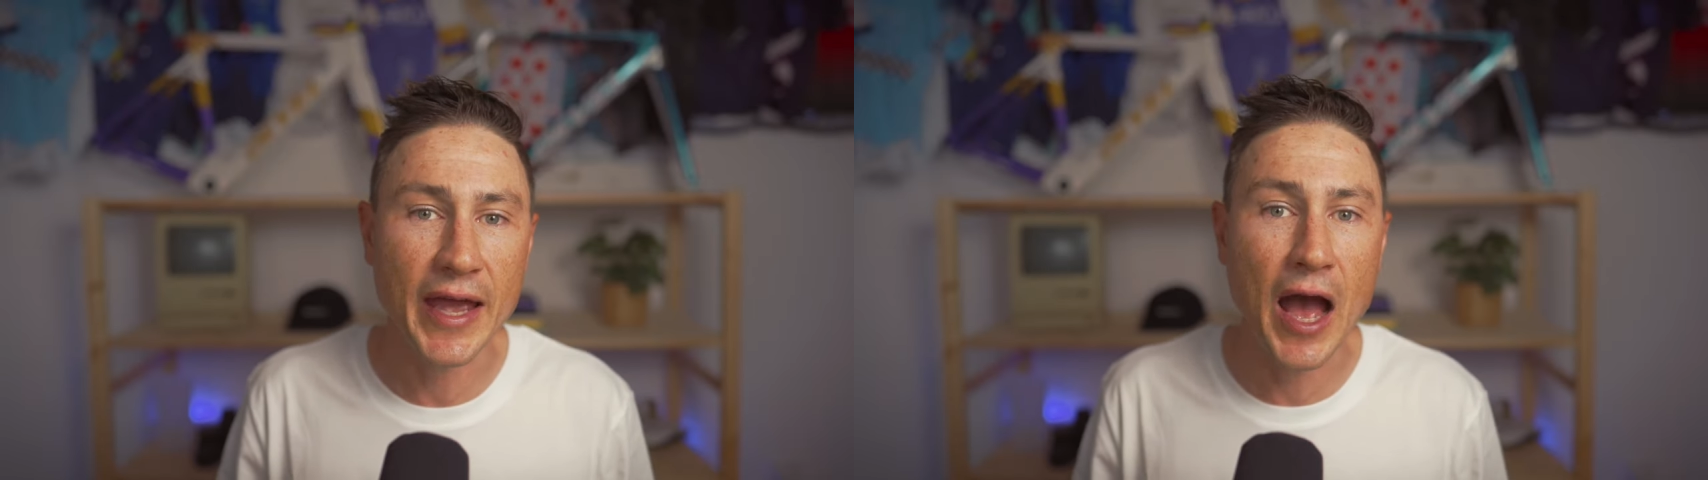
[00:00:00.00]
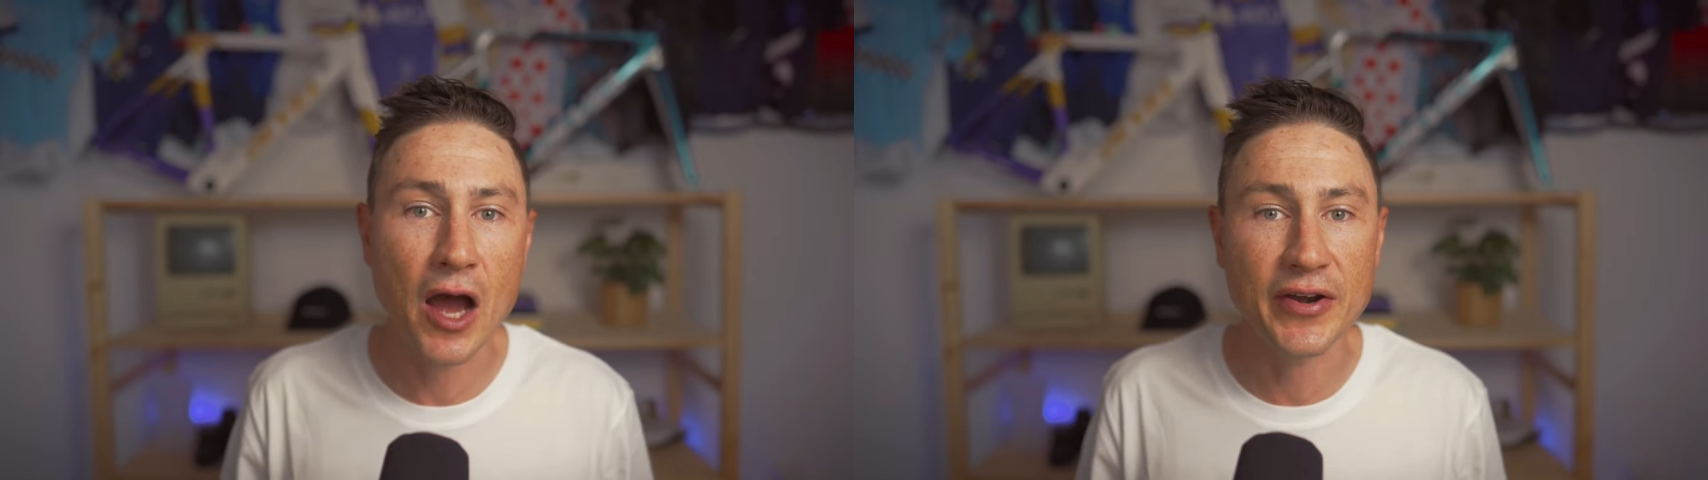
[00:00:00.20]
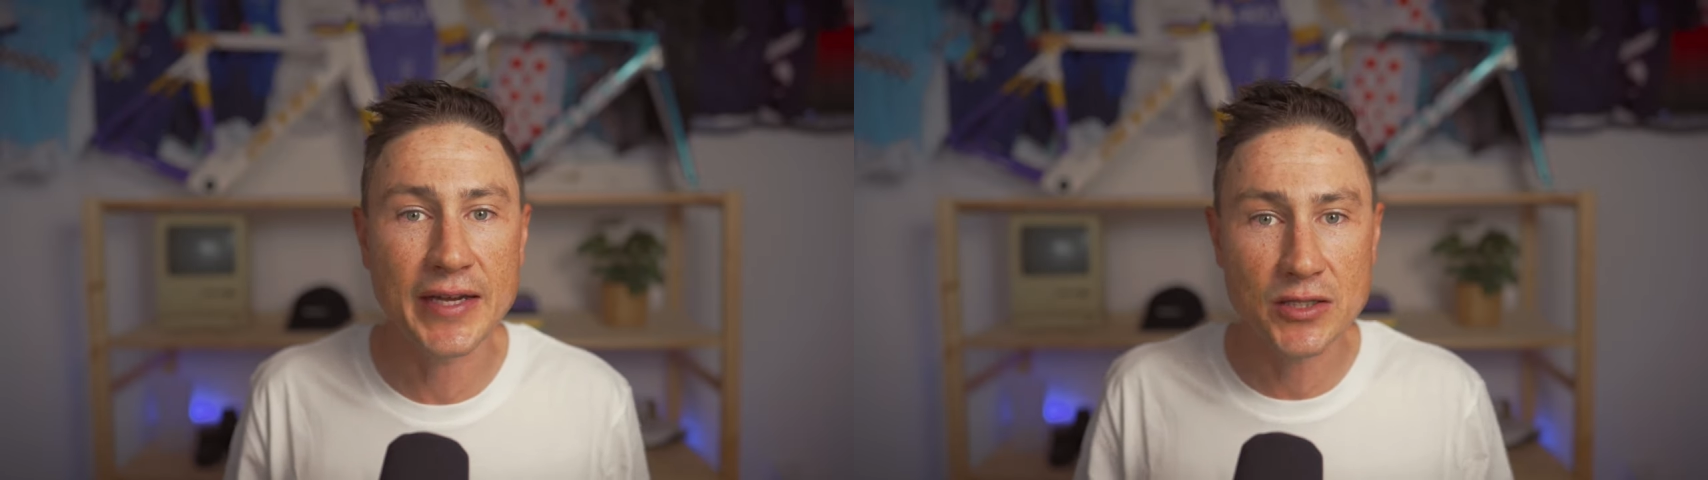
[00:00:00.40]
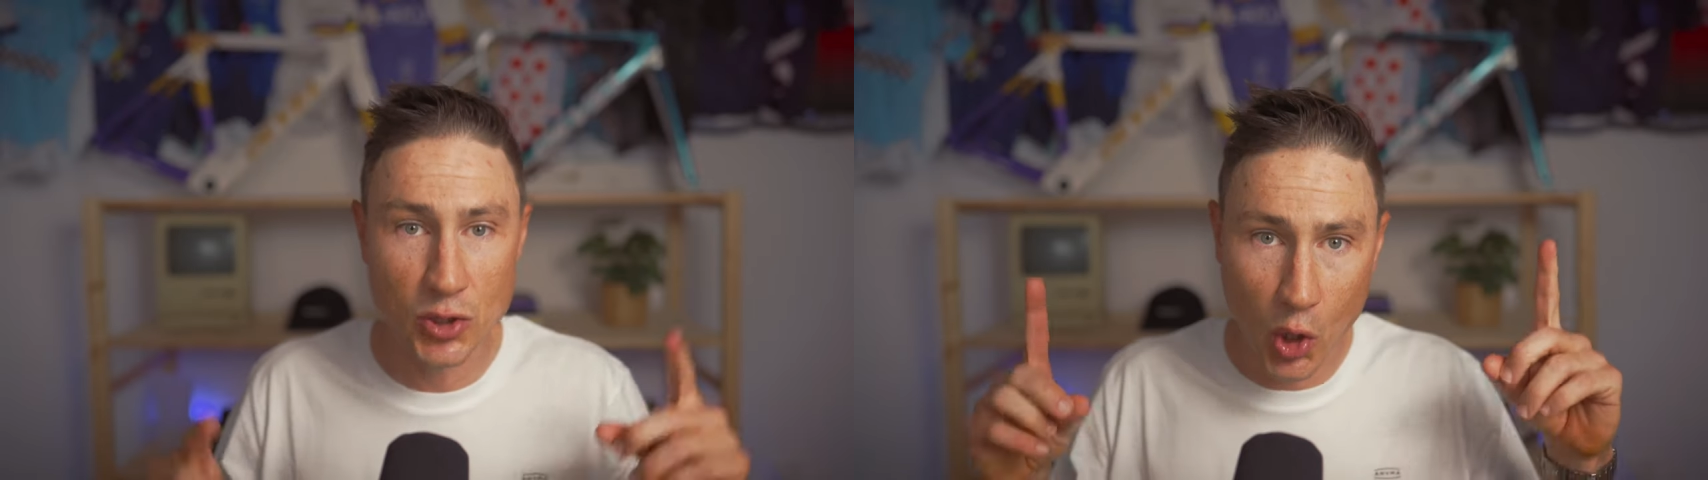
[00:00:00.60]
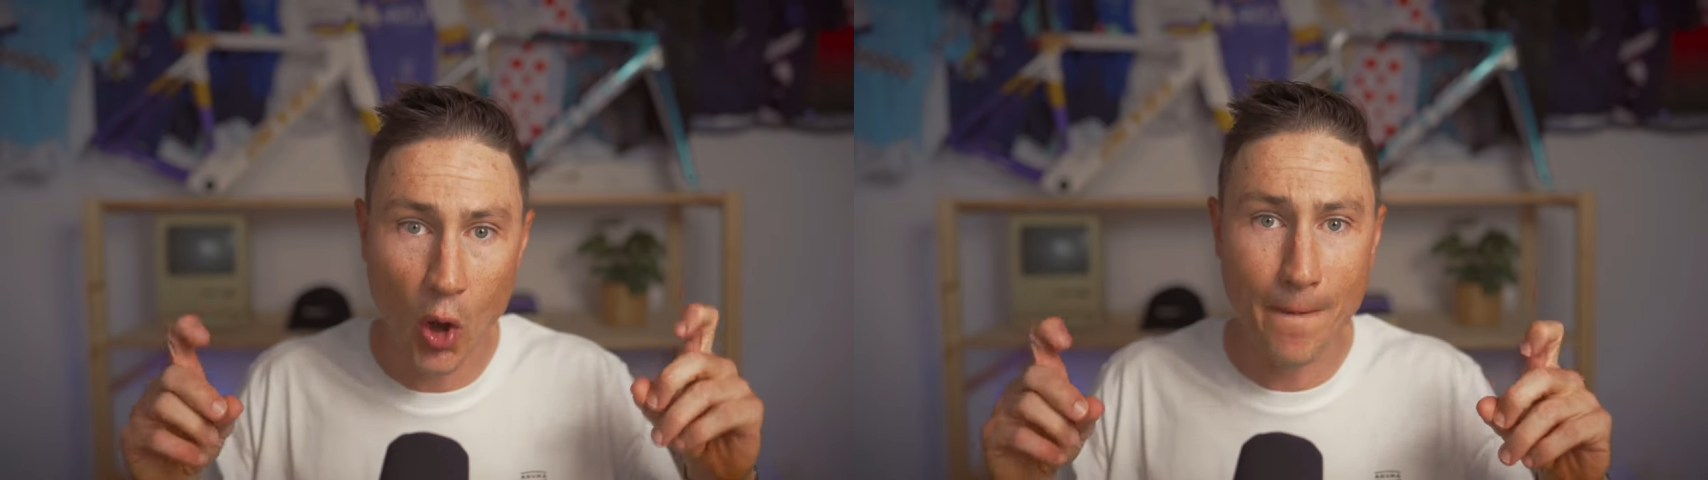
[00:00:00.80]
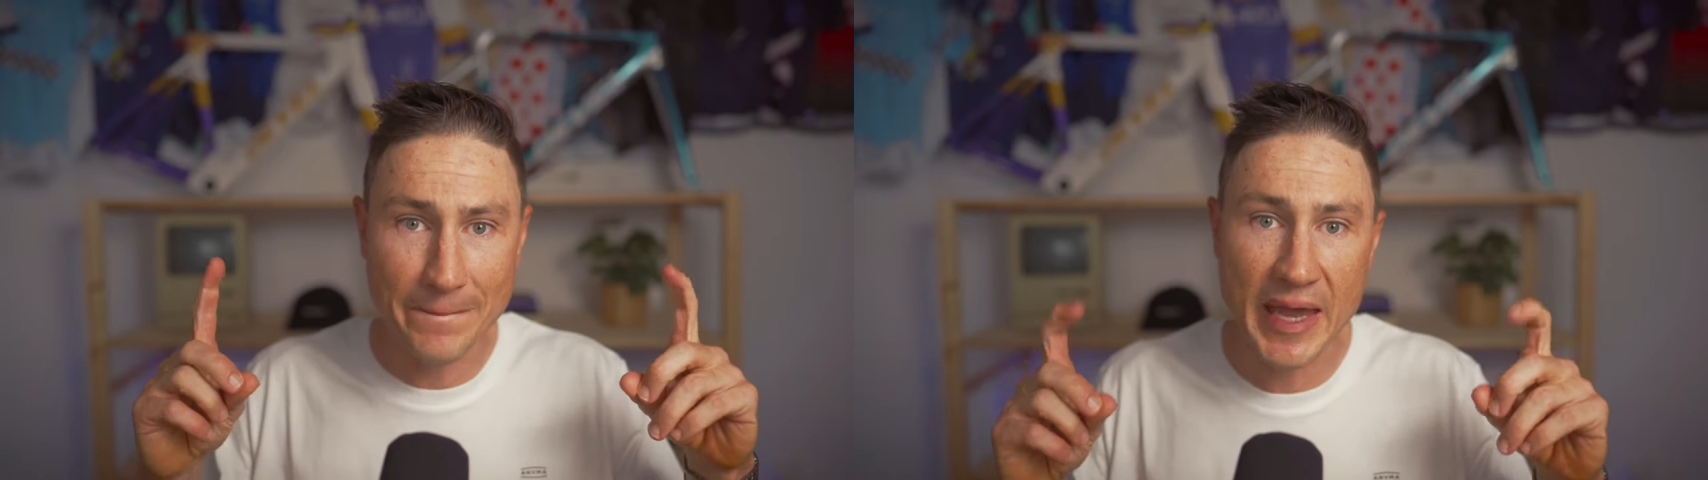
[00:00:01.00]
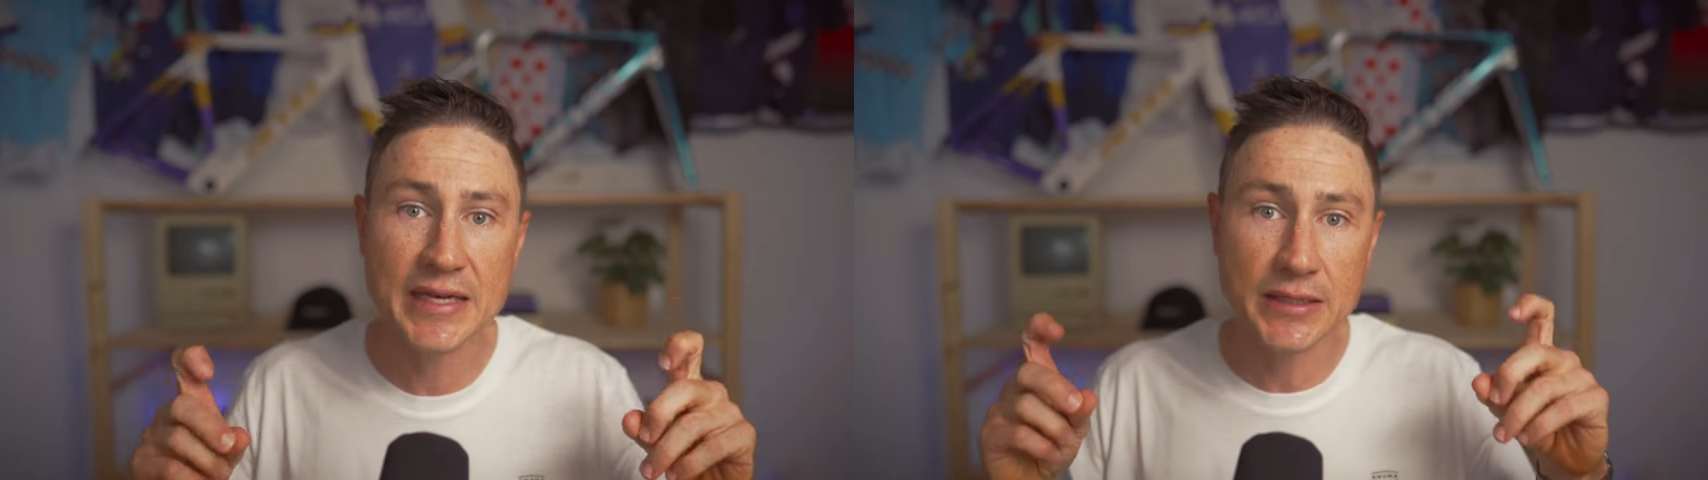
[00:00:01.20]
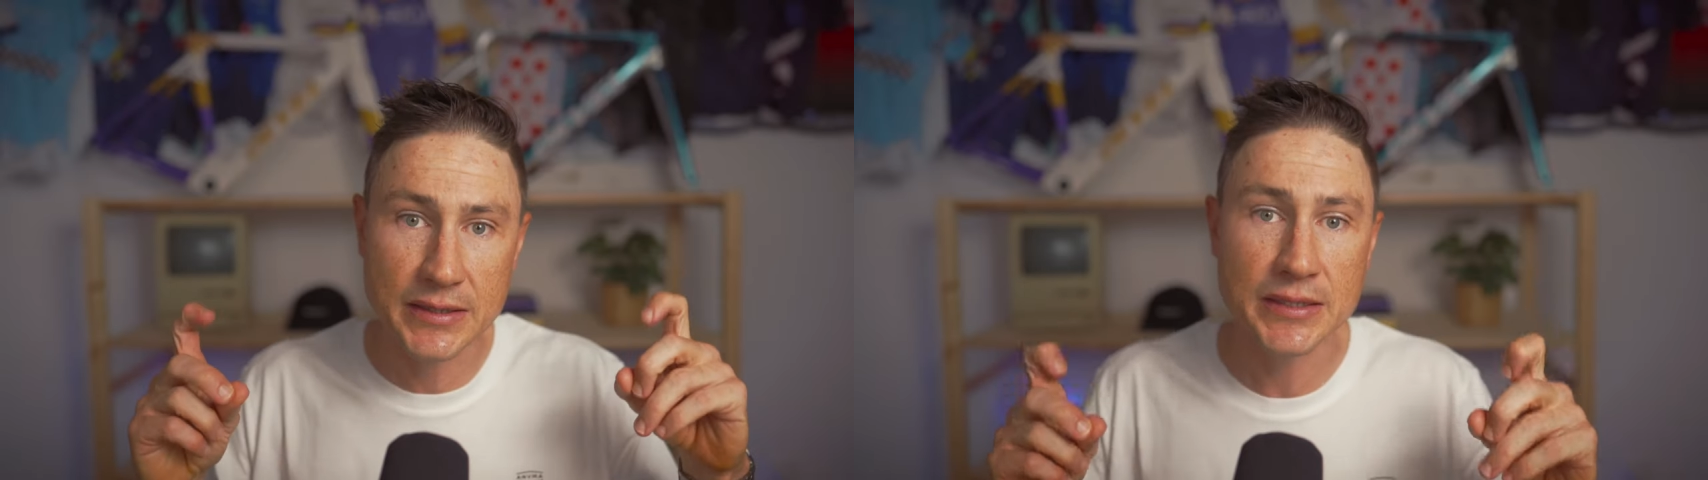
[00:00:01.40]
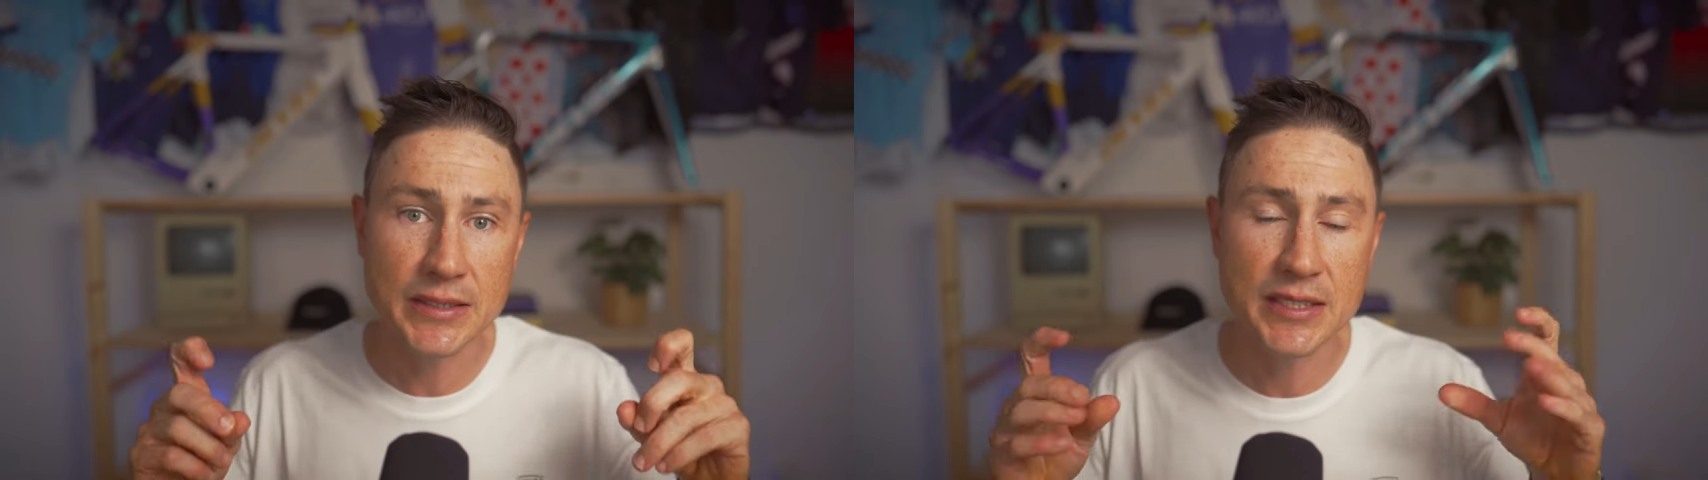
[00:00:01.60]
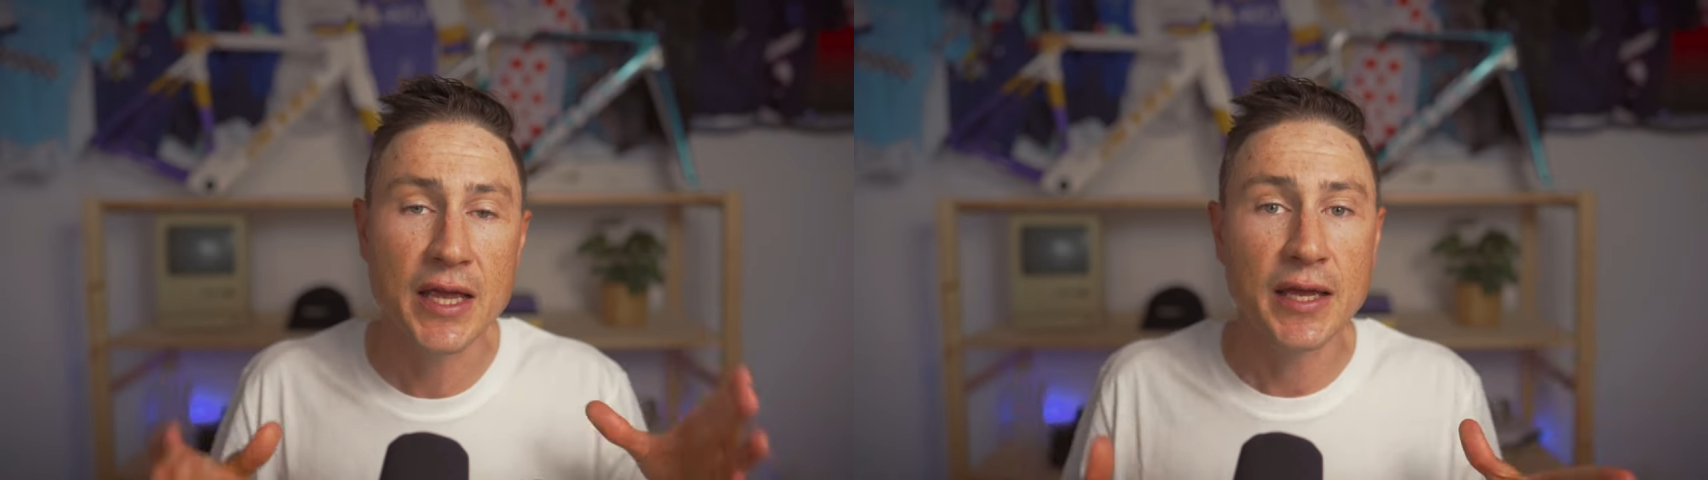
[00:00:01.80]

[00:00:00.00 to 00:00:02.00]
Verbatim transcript: are its competitors